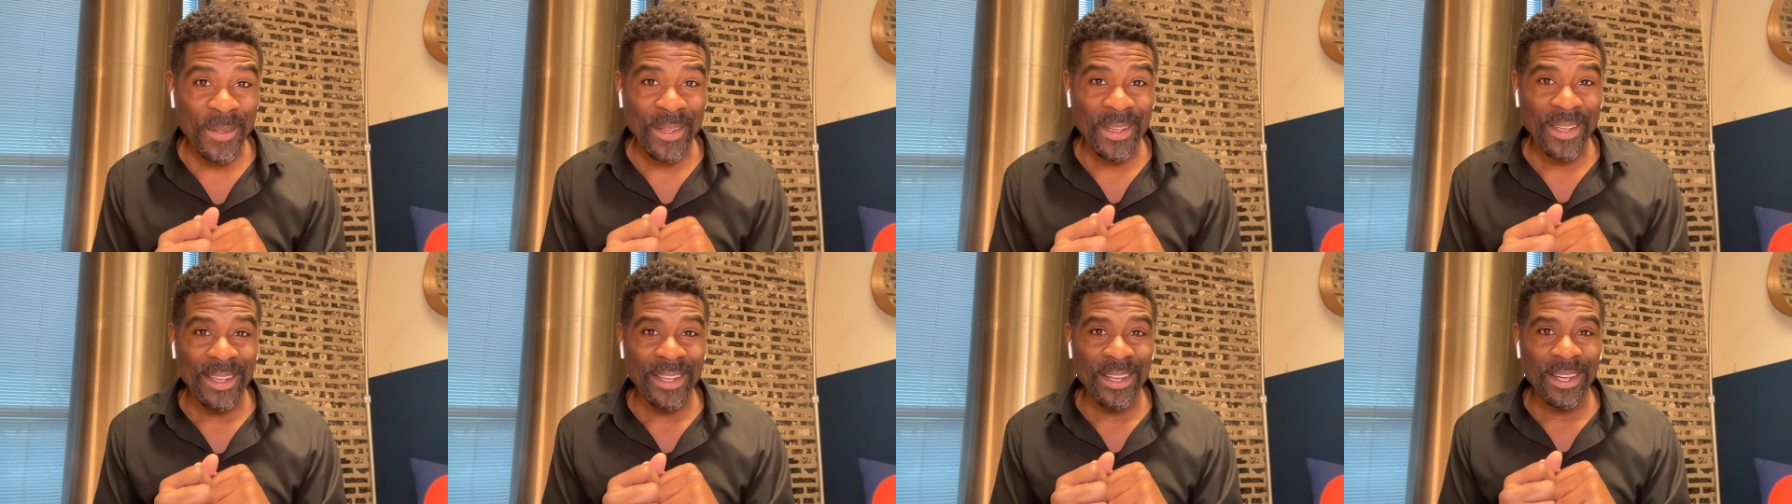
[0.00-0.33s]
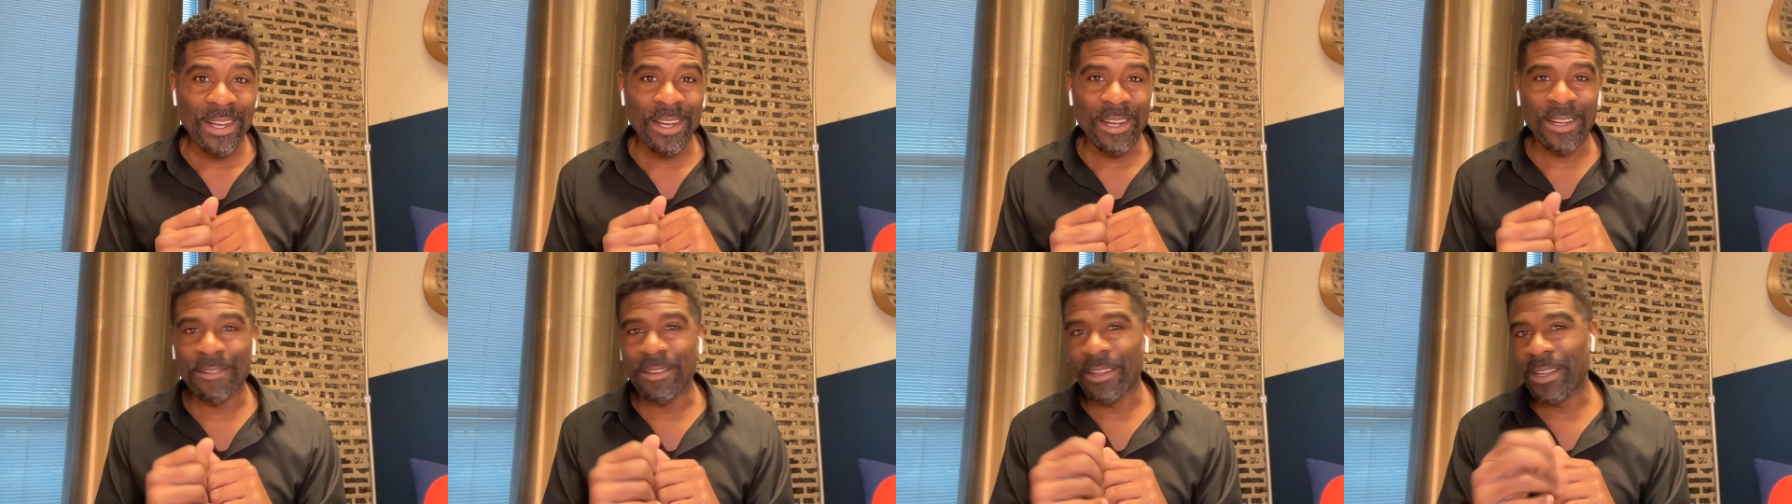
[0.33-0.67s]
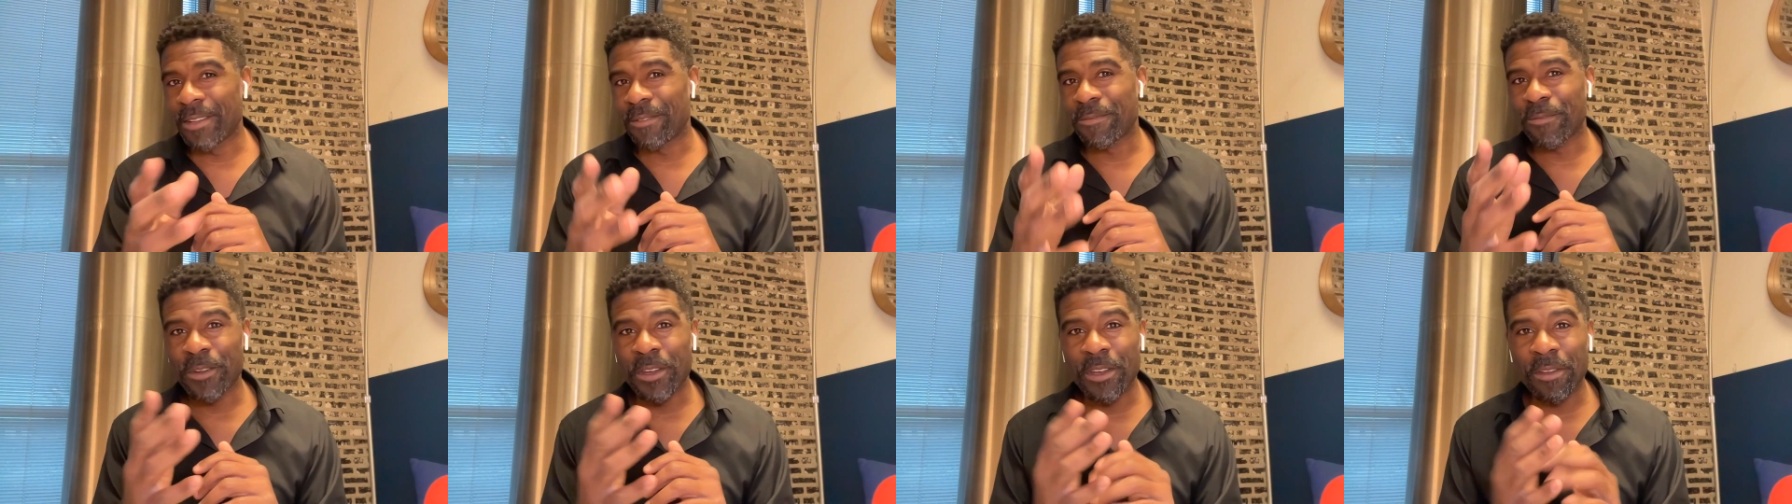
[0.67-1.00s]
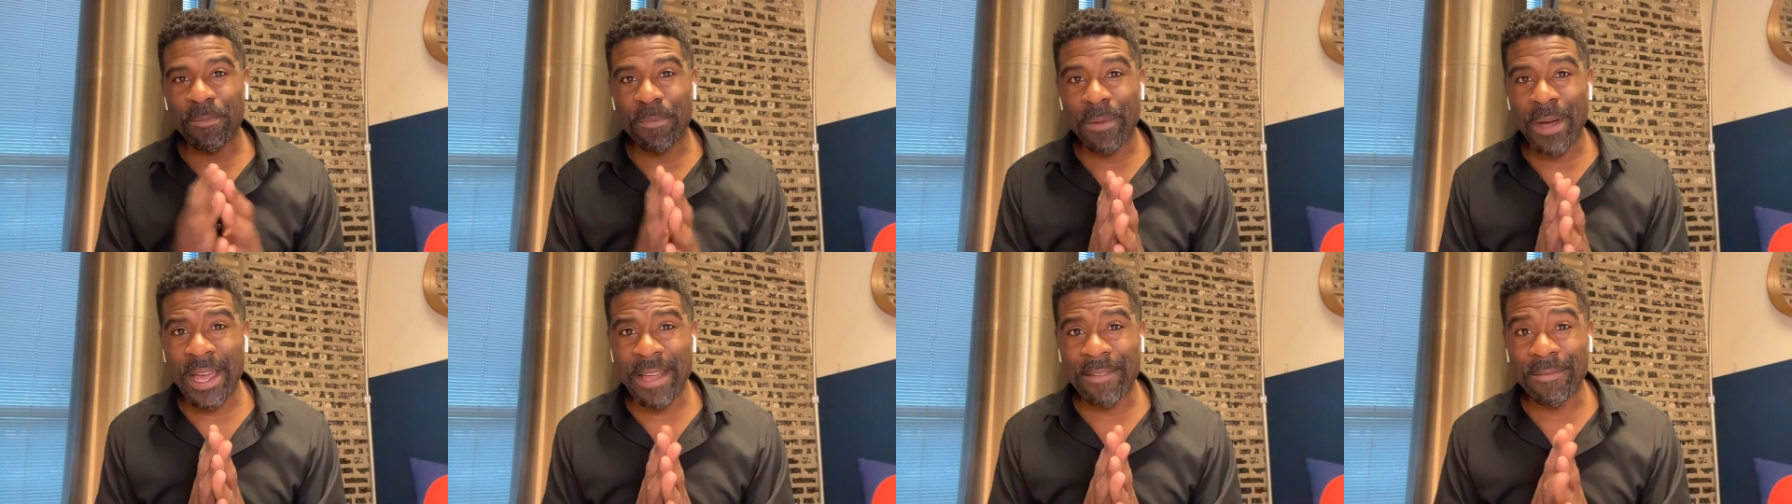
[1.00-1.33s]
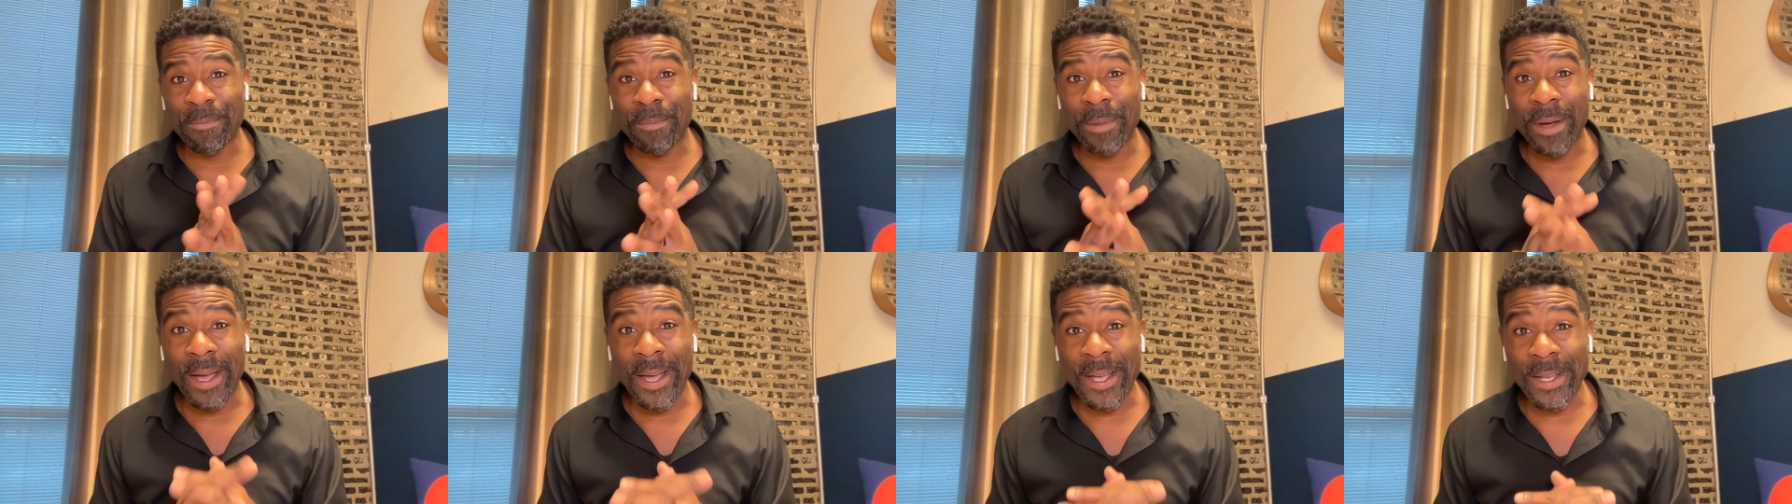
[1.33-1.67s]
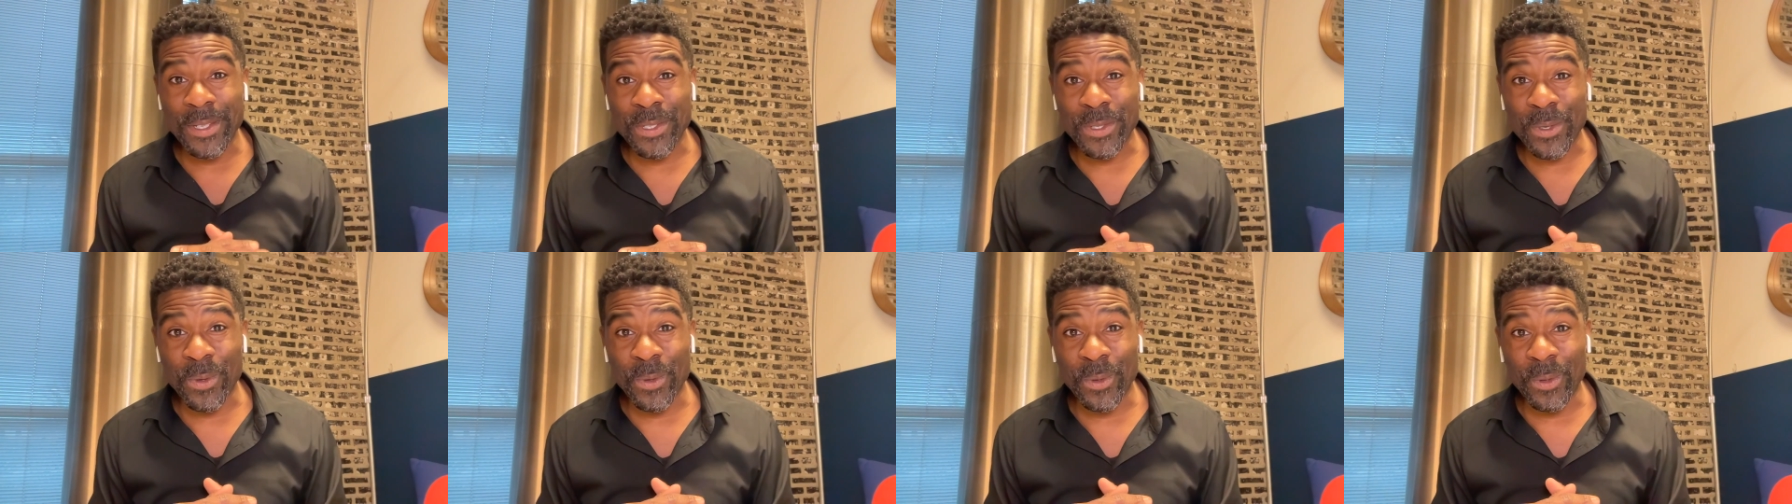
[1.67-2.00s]
A good friend of mine from high
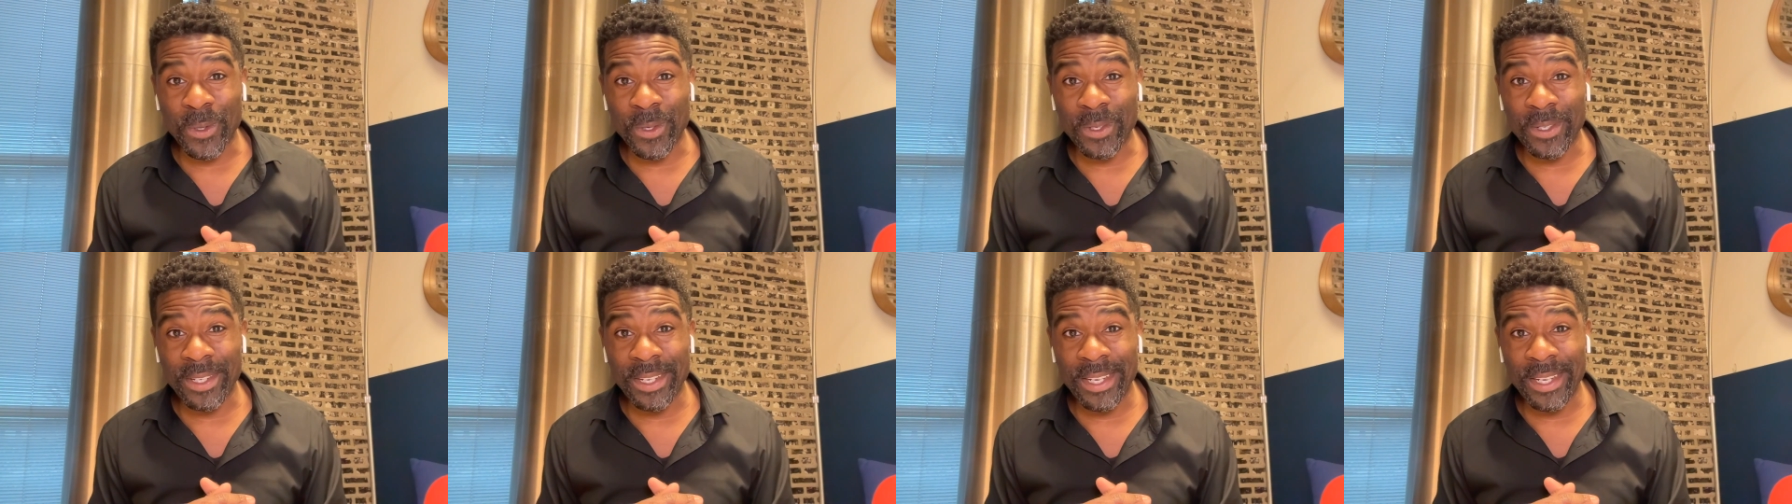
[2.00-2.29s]
school,